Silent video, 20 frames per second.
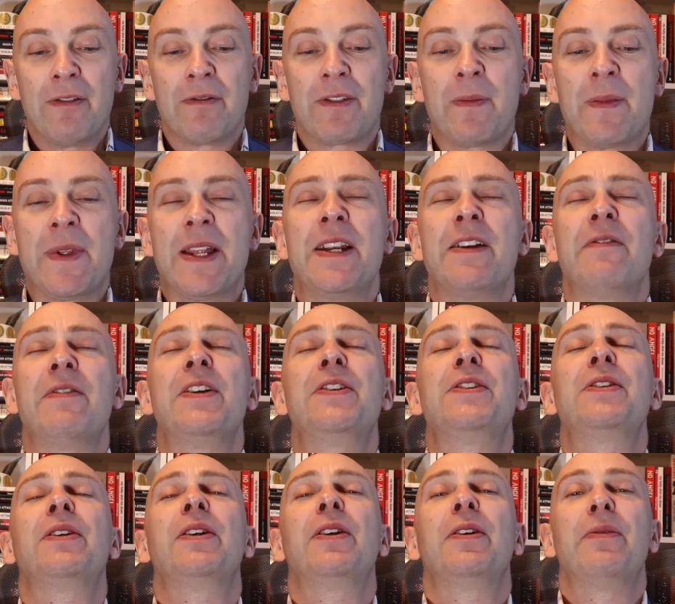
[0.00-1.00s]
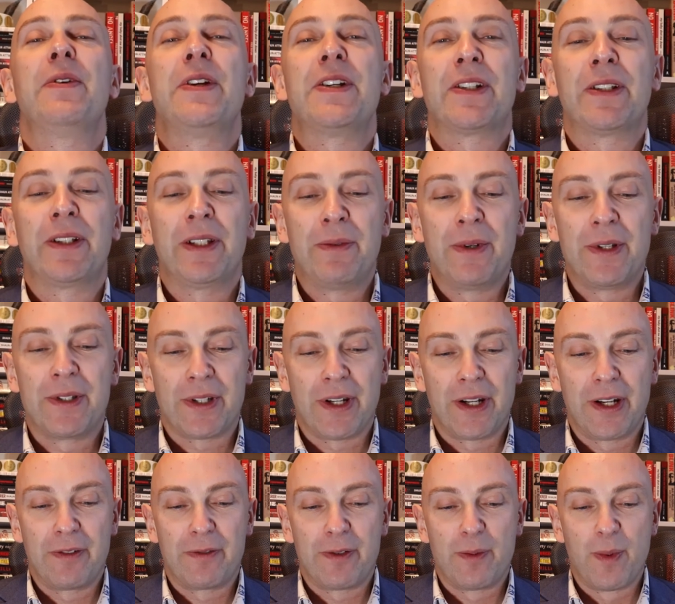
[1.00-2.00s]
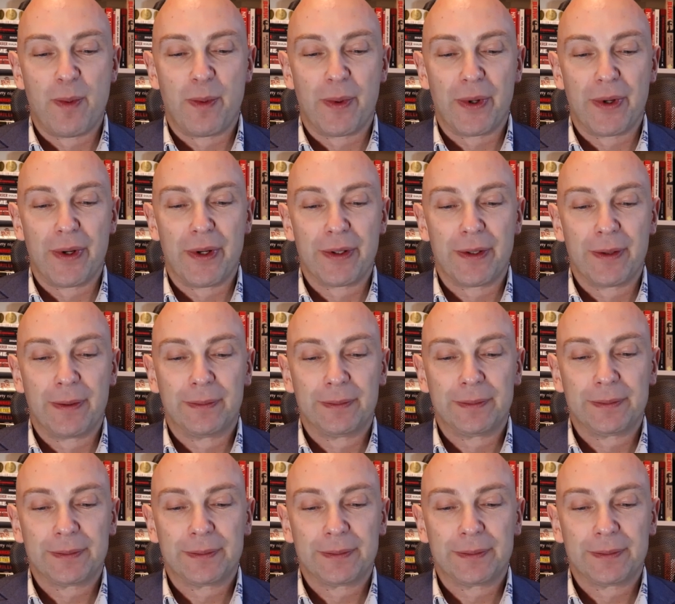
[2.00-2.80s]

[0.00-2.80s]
from an individual who recently returned from abroad.